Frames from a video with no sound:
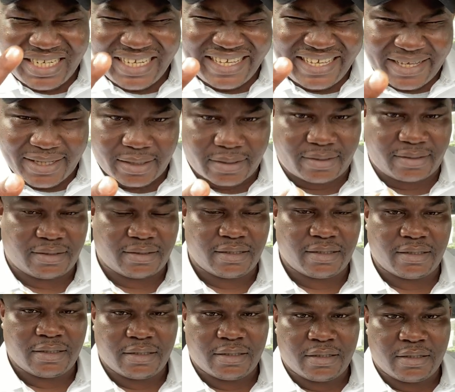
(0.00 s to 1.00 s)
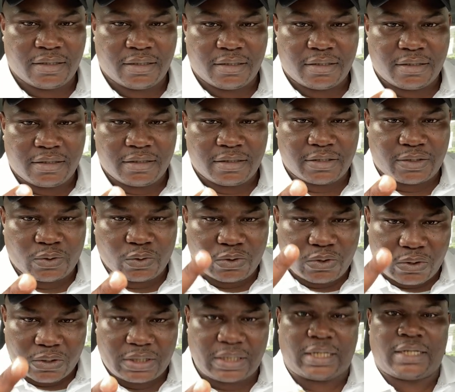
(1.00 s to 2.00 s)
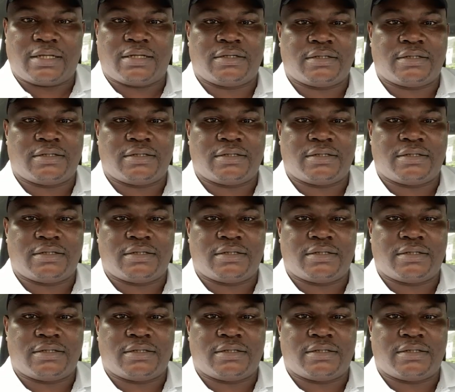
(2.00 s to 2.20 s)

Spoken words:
kids, the 2 daughters.